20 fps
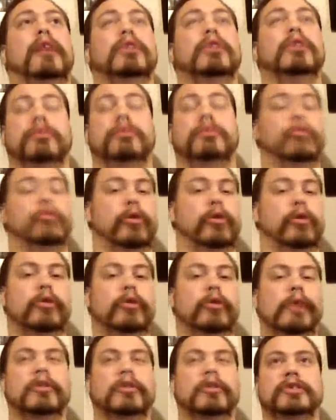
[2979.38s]
Wasn't
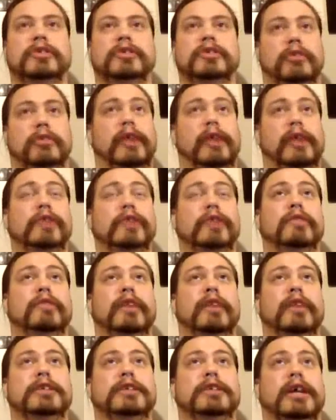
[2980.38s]
rude. I wasn't derisive.
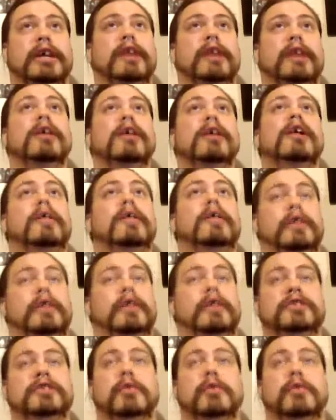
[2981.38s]
I said,
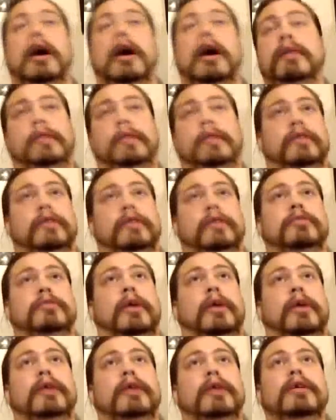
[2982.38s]
"This is why I feel this
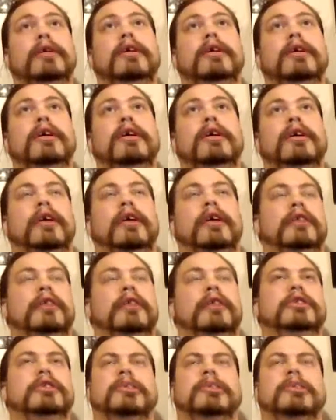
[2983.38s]
way." Mm-hmm.
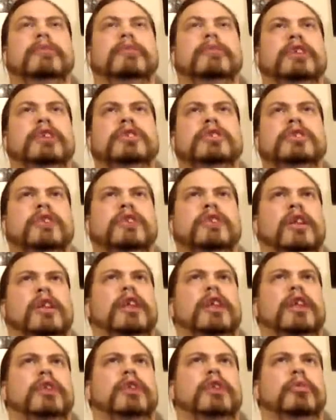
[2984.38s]
And somebody said, "It seems like a
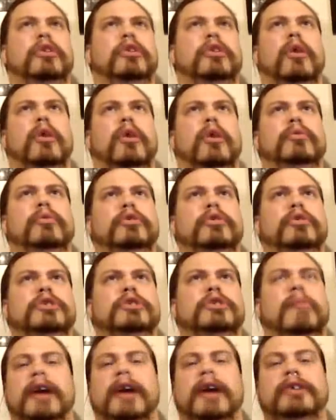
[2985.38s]
lot of trouble to go through
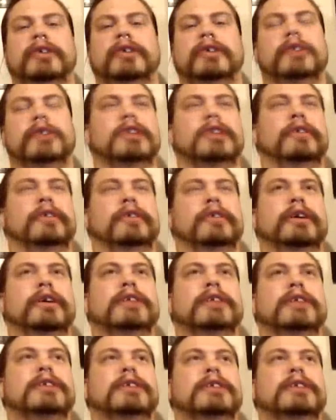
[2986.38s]
just to bash on something." And I